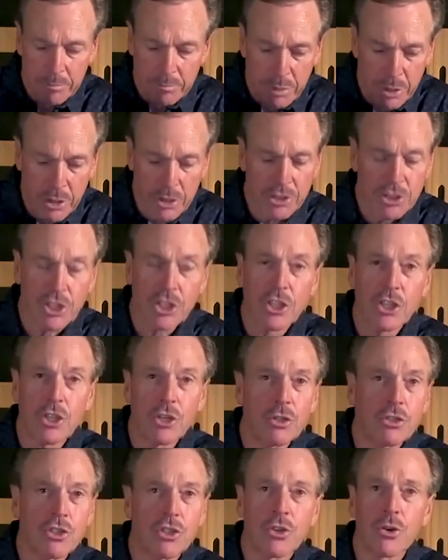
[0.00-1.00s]

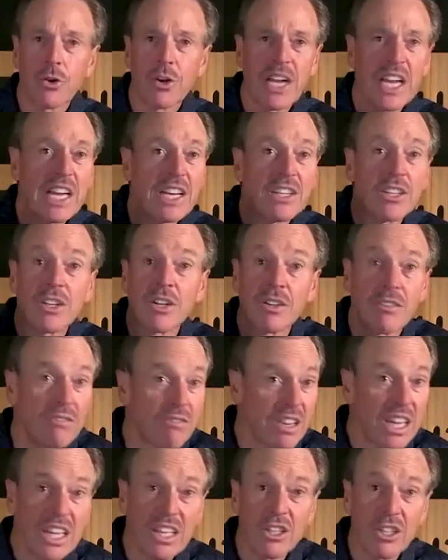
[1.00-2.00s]
persecution or
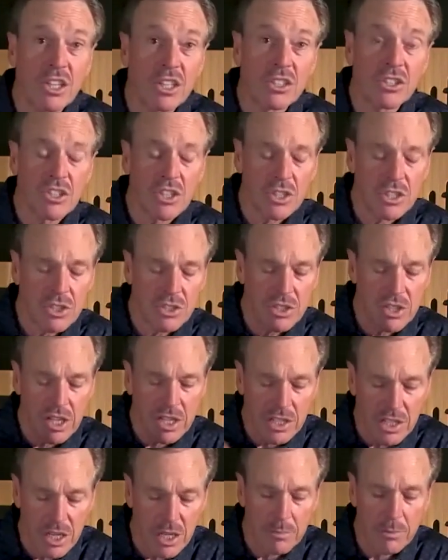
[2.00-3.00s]
inconveniences
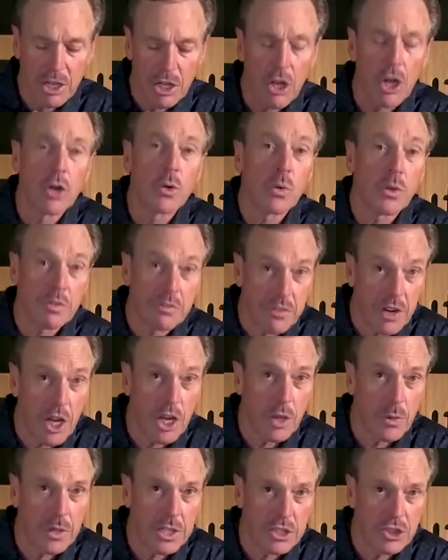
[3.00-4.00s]
that come along with
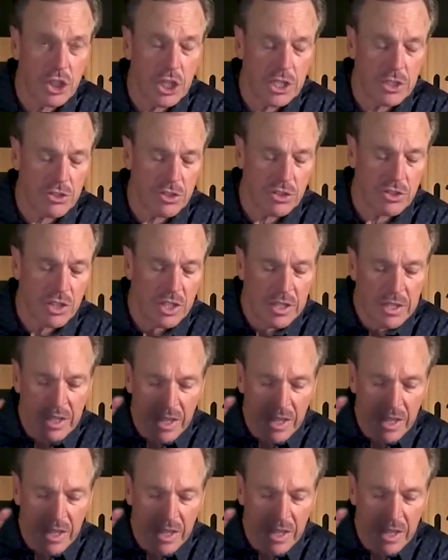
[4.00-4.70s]
following Jesus.